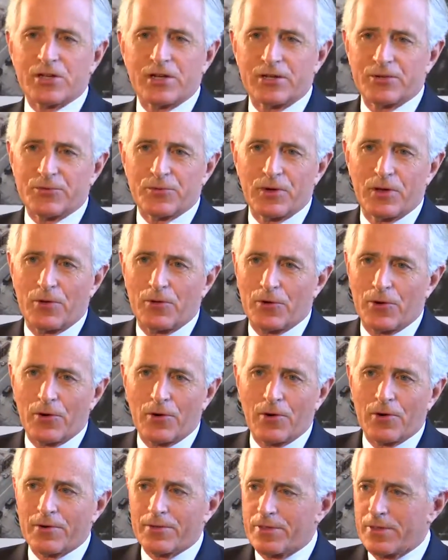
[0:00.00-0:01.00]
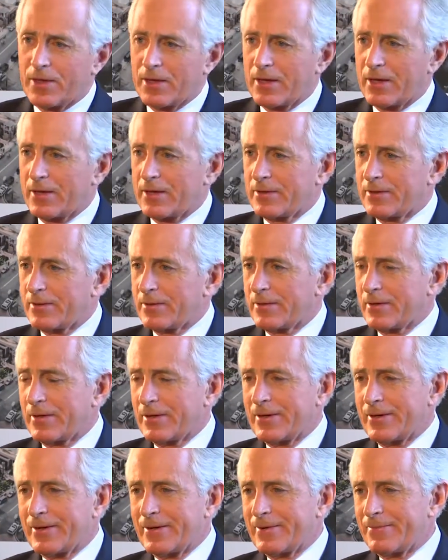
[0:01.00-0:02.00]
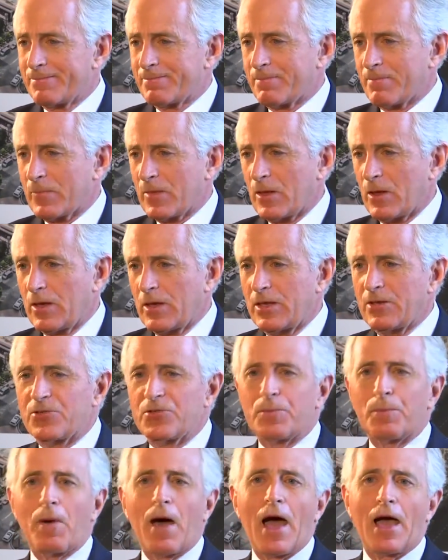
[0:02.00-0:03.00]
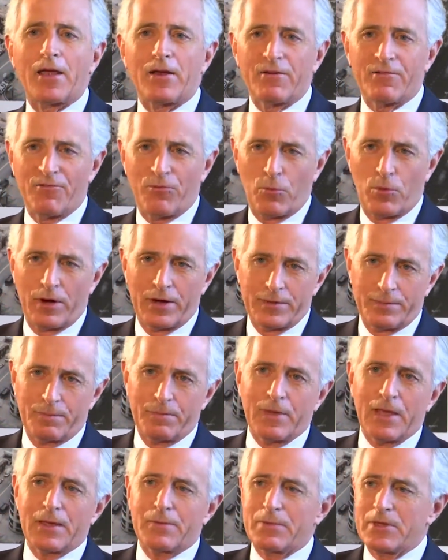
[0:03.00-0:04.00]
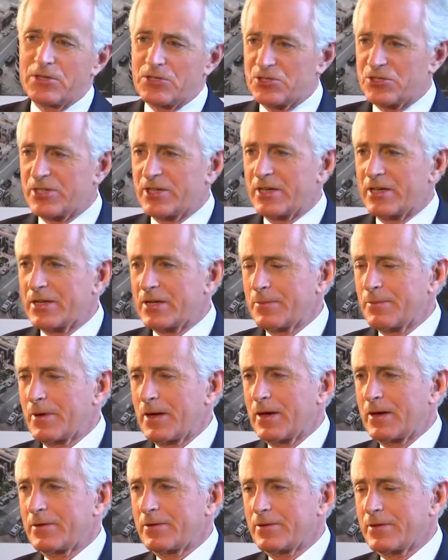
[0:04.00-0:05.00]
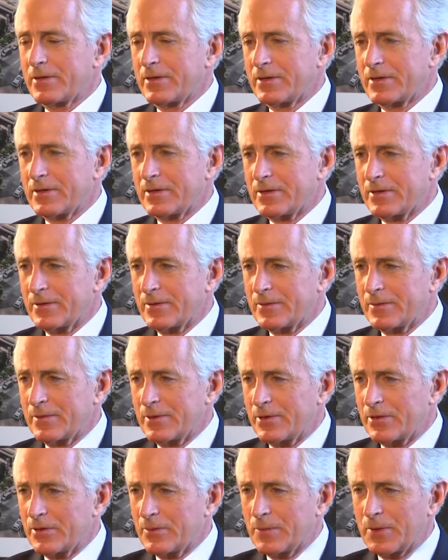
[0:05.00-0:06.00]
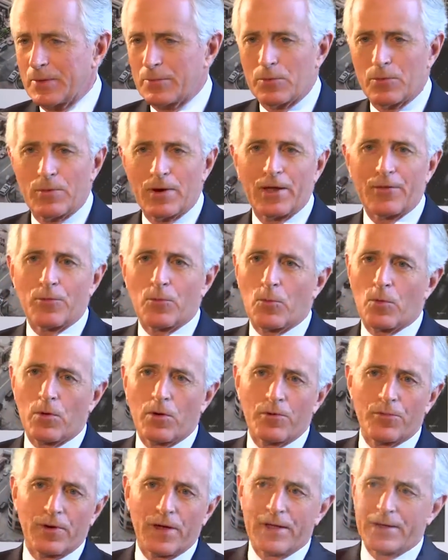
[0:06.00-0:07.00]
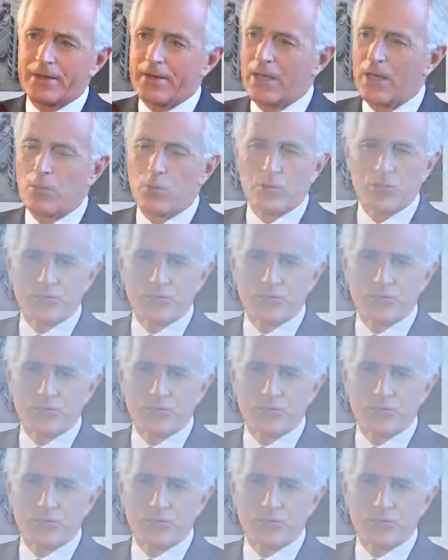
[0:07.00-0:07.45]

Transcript: country on earth, and um, in spite of what may be said about uh, you know people around the world right now, we're